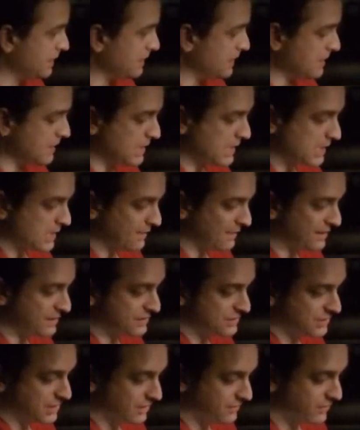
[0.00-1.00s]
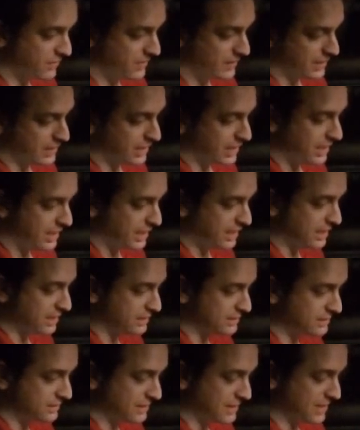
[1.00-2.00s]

I discovered that it has